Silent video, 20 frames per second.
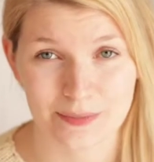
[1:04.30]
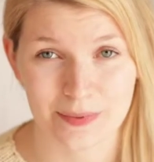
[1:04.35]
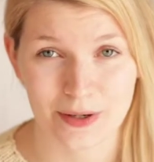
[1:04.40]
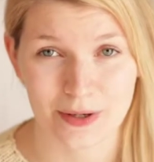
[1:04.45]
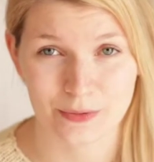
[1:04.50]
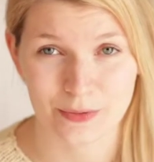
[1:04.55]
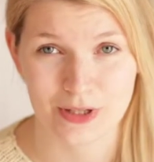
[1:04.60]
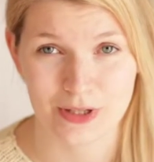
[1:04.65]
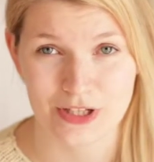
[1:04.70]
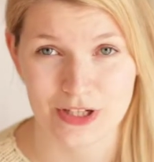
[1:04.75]

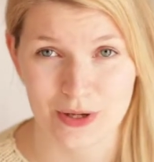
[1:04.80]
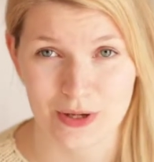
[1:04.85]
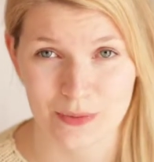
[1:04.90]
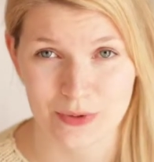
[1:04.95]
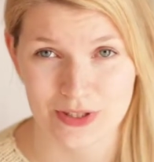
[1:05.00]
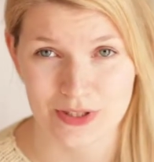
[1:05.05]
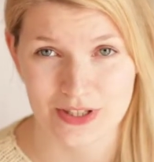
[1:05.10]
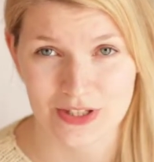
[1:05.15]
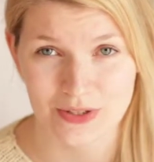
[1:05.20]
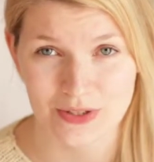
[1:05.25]
about which I
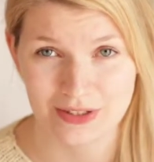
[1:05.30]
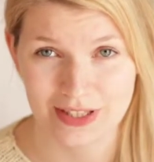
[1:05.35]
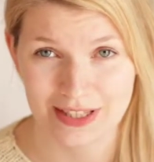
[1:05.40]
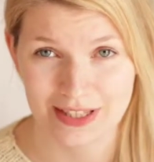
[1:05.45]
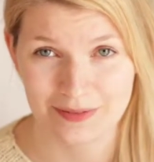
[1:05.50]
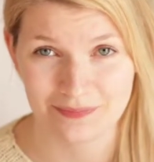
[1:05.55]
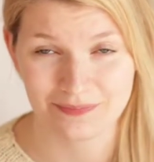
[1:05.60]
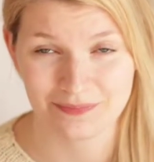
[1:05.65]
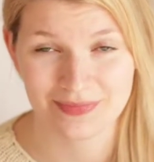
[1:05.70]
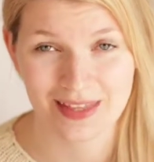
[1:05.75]
was talking.
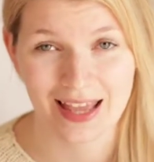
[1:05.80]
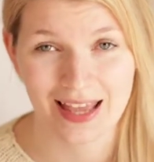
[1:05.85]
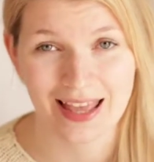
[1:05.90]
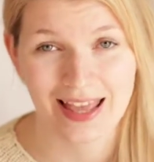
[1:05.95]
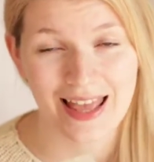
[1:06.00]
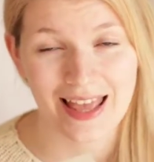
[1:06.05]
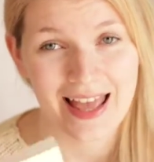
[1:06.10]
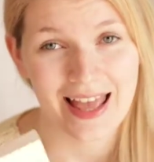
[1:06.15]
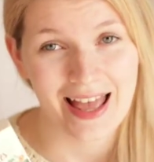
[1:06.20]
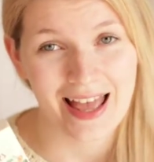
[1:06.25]

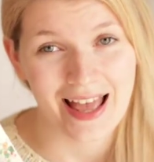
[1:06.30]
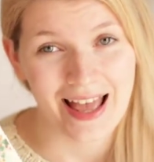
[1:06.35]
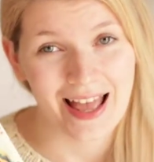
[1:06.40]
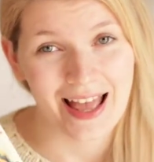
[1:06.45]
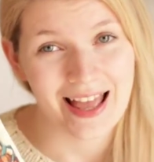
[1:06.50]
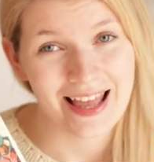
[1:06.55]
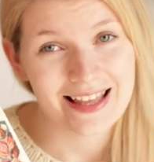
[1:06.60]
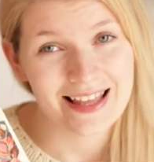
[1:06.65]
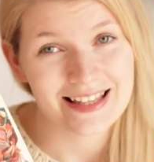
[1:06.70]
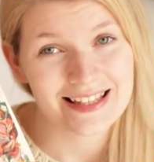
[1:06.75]

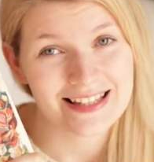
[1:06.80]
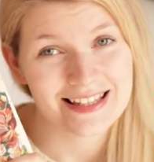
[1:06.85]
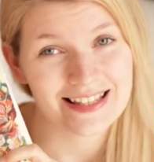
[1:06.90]
And